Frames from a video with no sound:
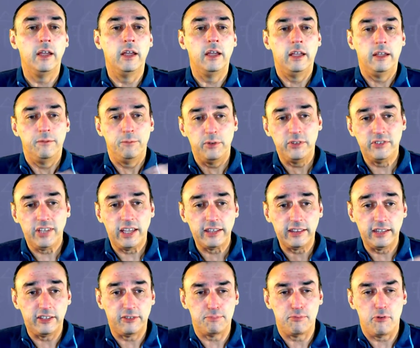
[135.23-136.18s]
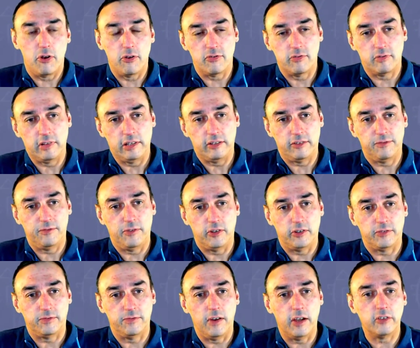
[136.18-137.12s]
If we take this pro this first
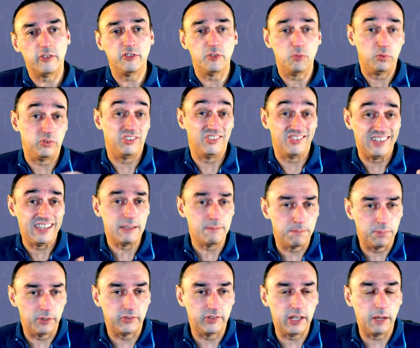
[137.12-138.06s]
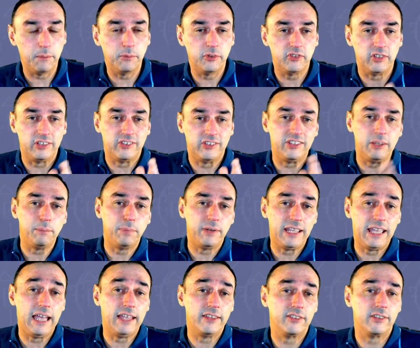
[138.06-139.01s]
function, which is input numbers, it's simply
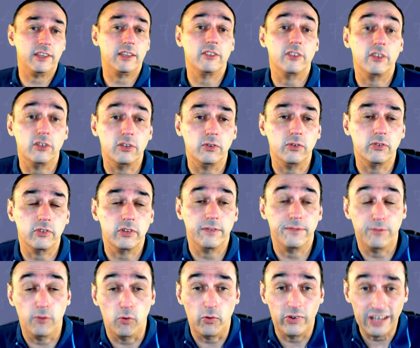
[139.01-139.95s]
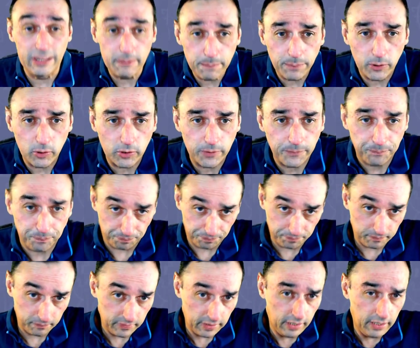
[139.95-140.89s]
asking the user for an input,
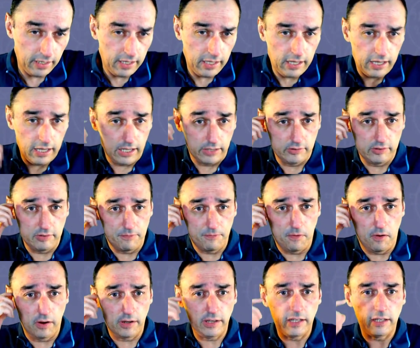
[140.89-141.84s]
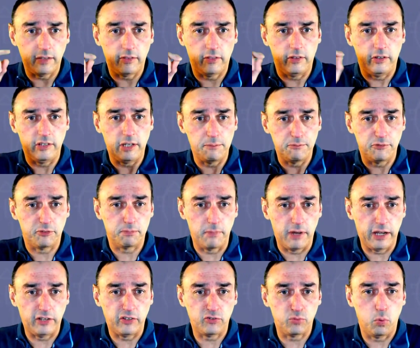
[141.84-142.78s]
uh, defining the numbers
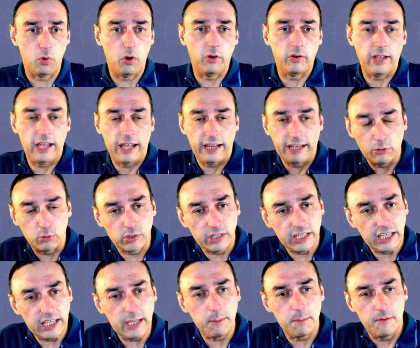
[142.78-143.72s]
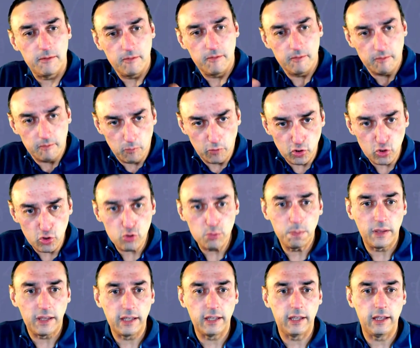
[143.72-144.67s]
minus one, and it will keep
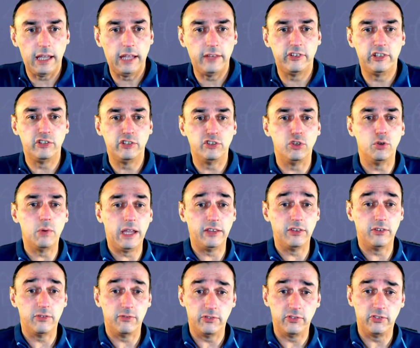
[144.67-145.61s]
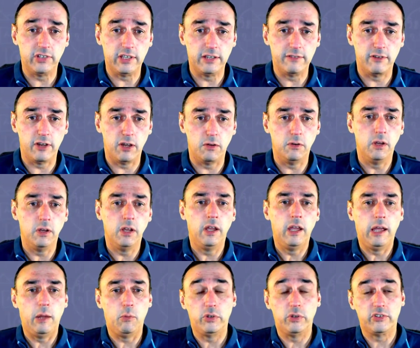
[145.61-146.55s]
looping until you enter a zero,
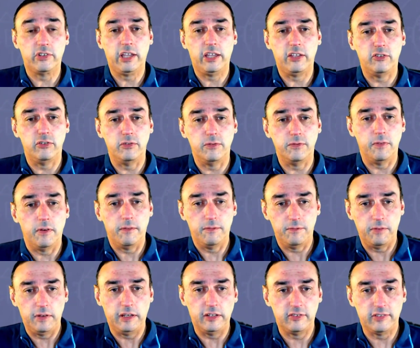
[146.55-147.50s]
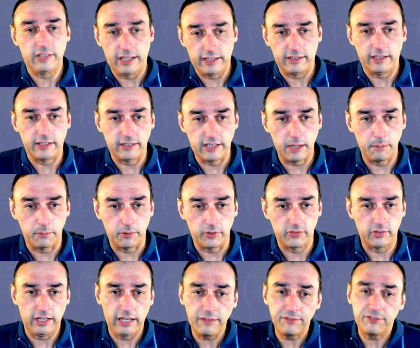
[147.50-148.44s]
in which case you've finished adding numbers.
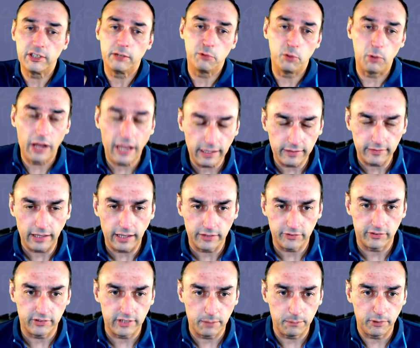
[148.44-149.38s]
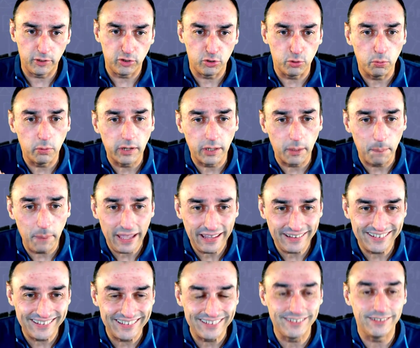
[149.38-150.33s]
And every time you add a number, you will append
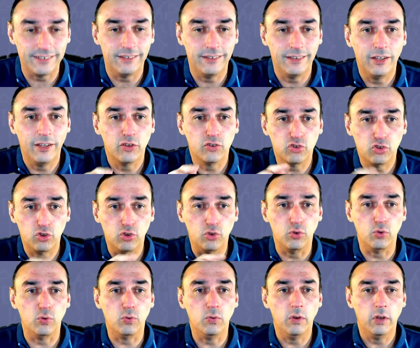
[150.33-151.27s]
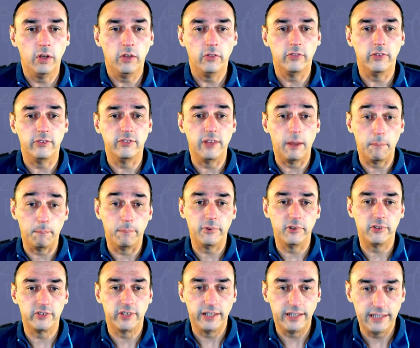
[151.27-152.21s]
it to the
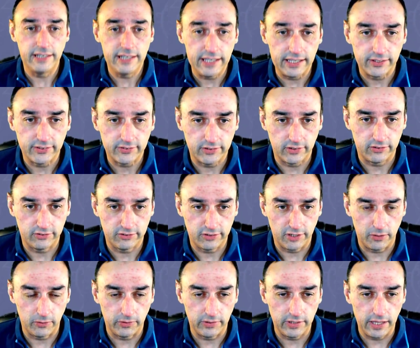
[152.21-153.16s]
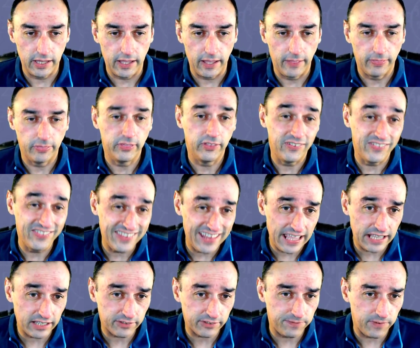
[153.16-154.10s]
numbers list as shown there. The
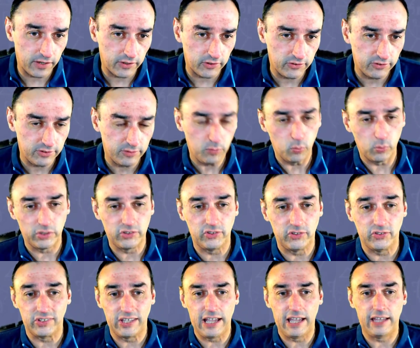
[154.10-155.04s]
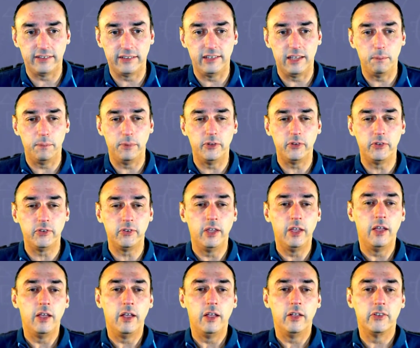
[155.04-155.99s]
next function, which is add numbers,
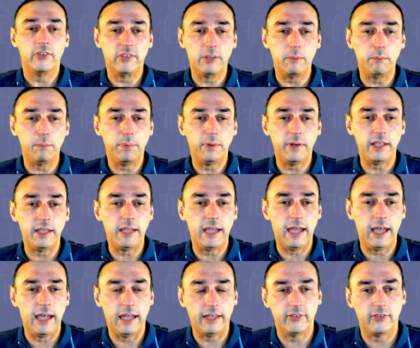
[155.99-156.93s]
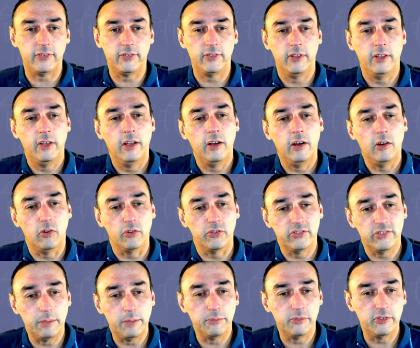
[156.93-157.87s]
simply adds or
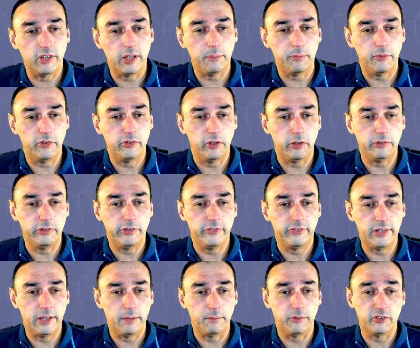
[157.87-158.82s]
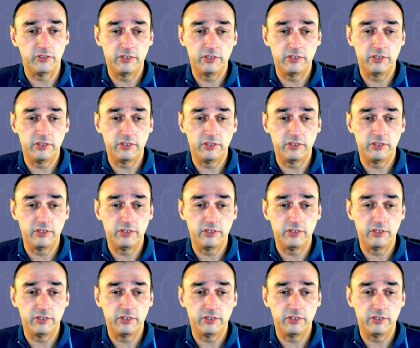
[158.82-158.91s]
sums up the total of numbers.